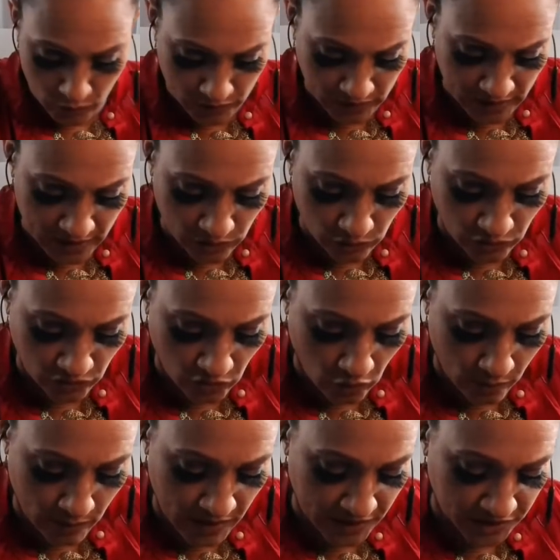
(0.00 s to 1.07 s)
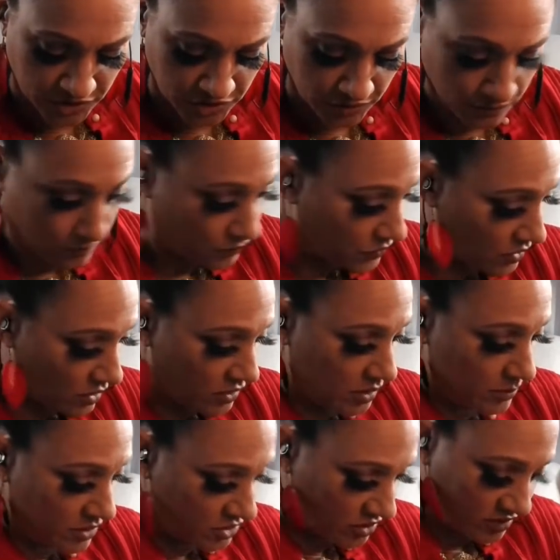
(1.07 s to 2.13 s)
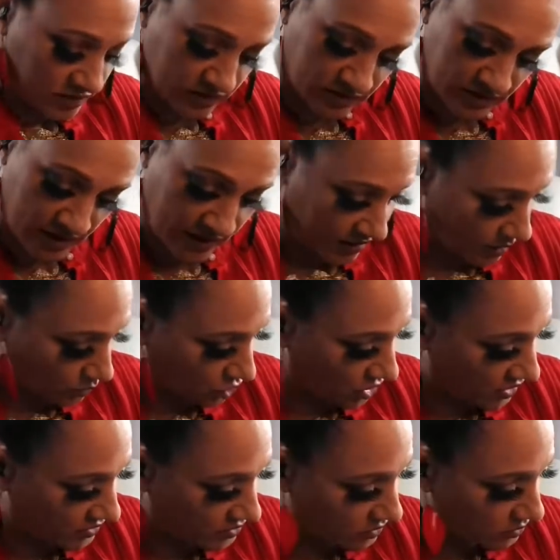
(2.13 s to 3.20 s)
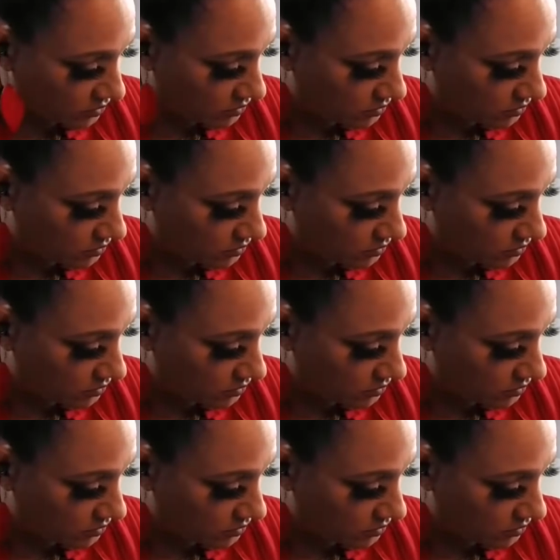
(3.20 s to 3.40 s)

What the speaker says: Well, thank you so much. Y'all give me just a second. I'm trying